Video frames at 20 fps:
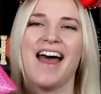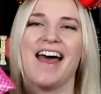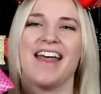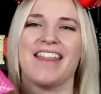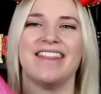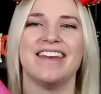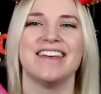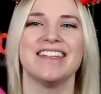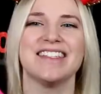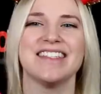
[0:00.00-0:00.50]

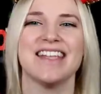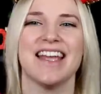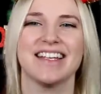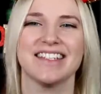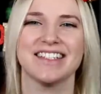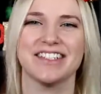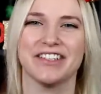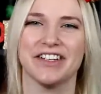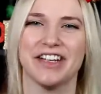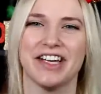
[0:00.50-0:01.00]
This
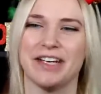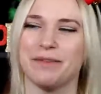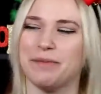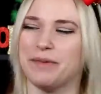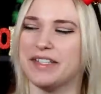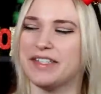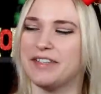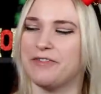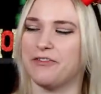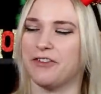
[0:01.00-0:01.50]
next trade
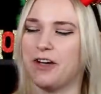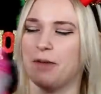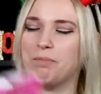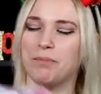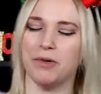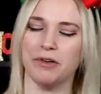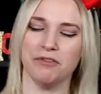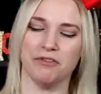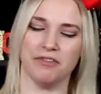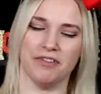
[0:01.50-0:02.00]
was from
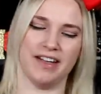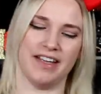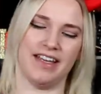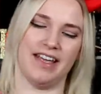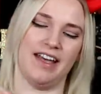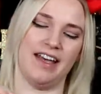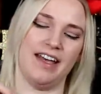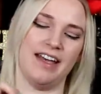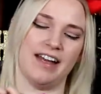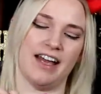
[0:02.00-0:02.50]

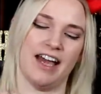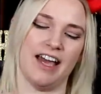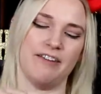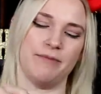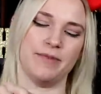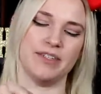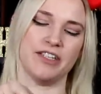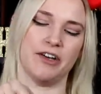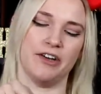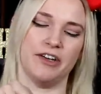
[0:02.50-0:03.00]
Maria, and
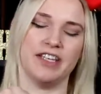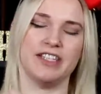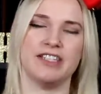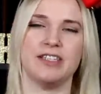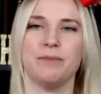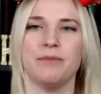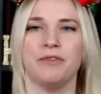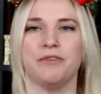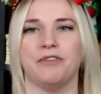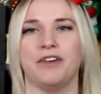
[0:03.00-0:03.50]
I've been talking
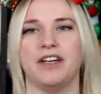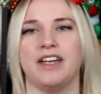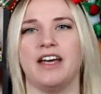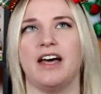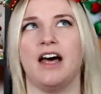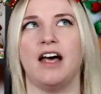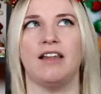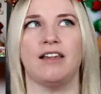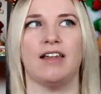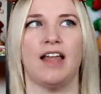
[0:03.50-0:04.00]
to
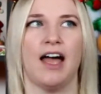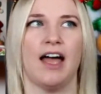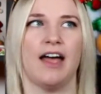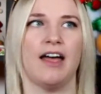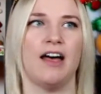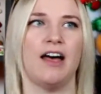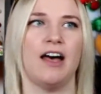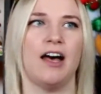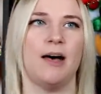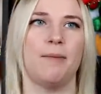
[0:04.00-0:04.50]
Maria a
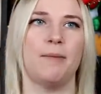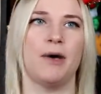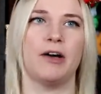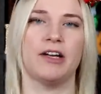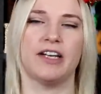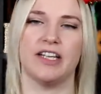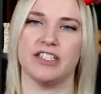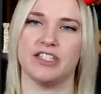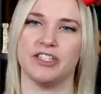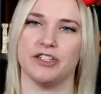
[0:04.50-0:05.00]
lot
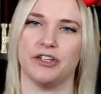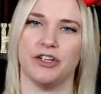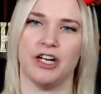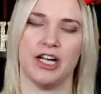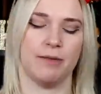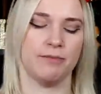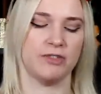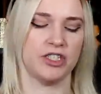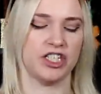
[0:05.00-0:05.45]
on Instagram.